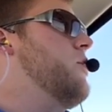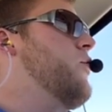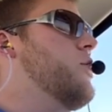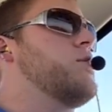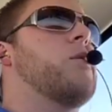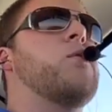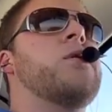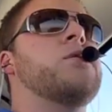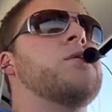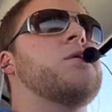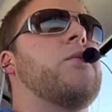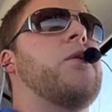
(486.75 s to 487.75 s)
For some
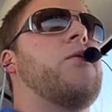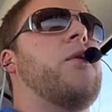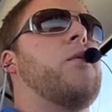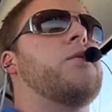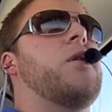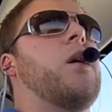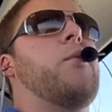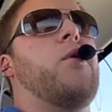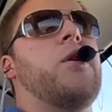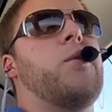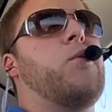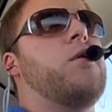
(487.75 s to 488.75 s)
reason something's wrong with the
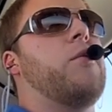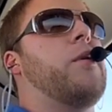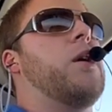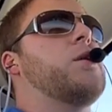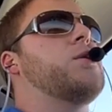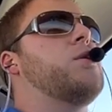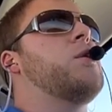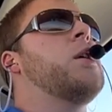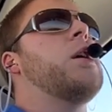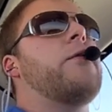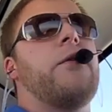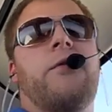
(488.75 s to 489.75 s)
airplane, you pull the parachute.
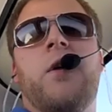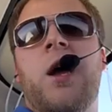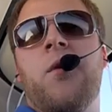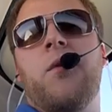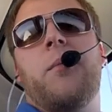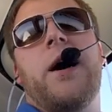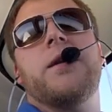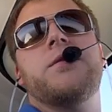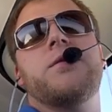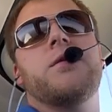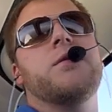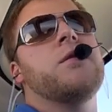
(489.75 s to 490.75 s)
If you're flying with
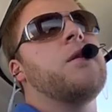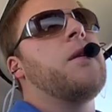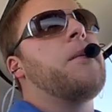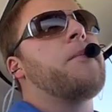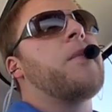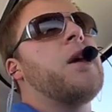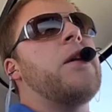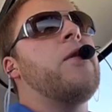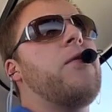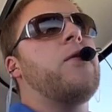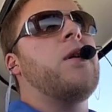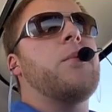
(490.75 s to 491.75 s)
passengers,
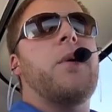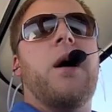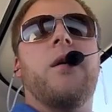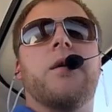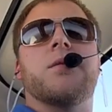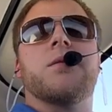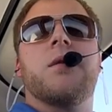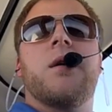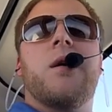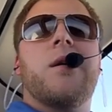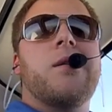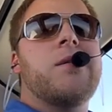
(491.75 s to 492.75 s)
even if they're not pilots,
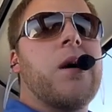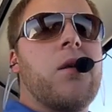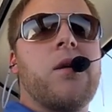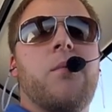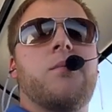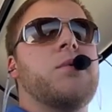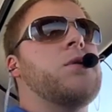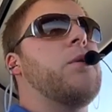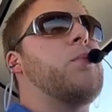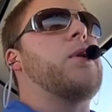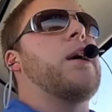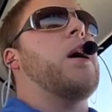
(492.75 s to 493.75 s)
tell them
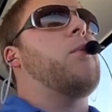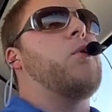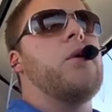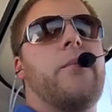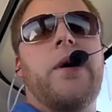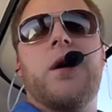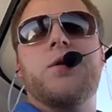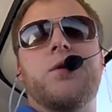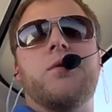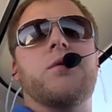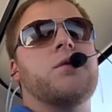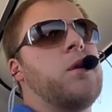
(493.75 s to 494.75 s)
simply how to pull the
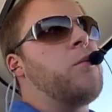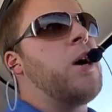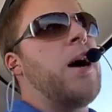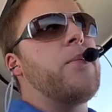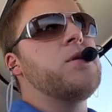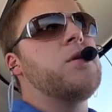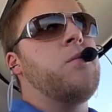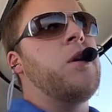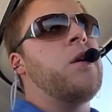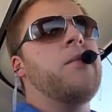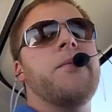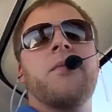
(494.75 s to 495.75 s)
parachute. If something happens to
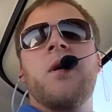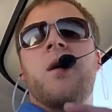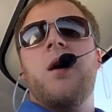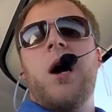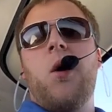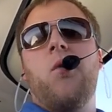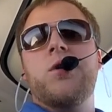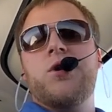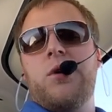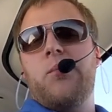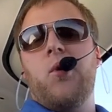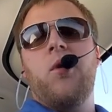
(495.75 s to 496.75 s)
me, I
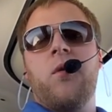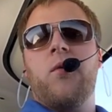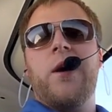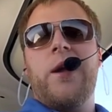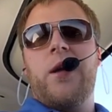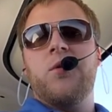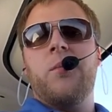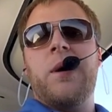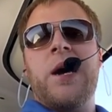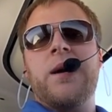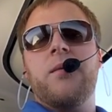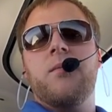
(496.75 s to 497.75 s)
want you to pull the red handle
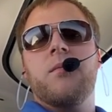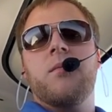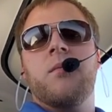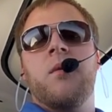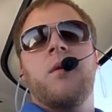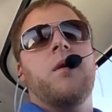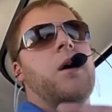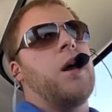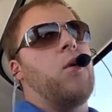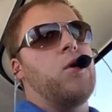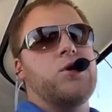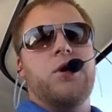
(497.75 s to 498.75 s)
back,
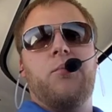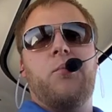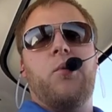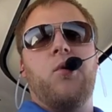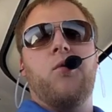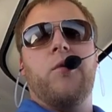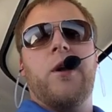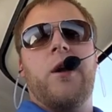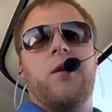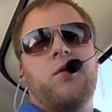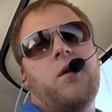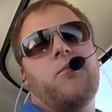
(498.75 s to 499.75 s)
and I want you to pull the red
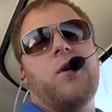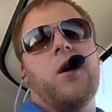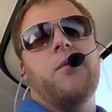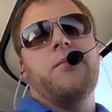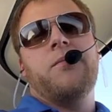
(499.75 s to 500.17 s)
handle up there.